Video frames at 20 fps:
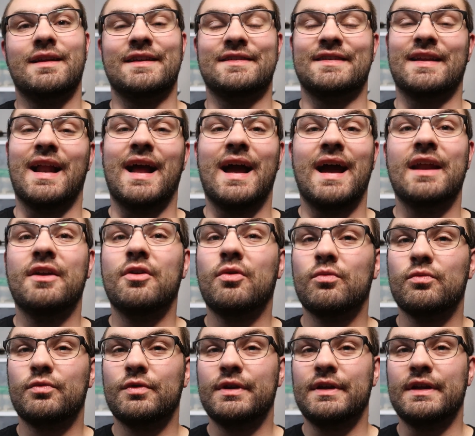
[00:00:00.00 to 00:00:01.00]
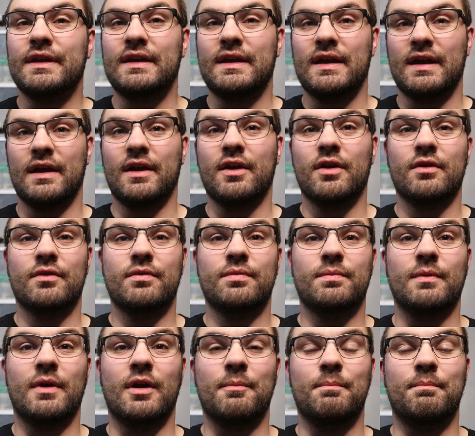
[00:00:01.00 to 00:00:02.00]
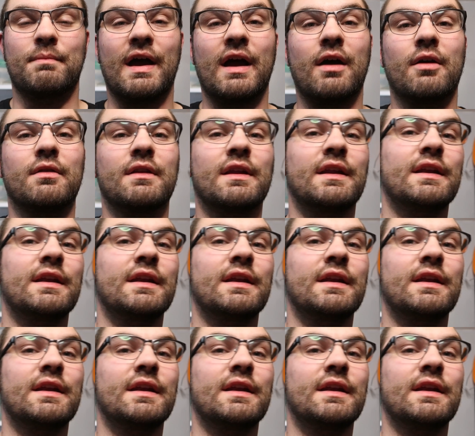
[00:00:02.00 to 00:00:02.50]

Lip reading: Like I said, I don't really care about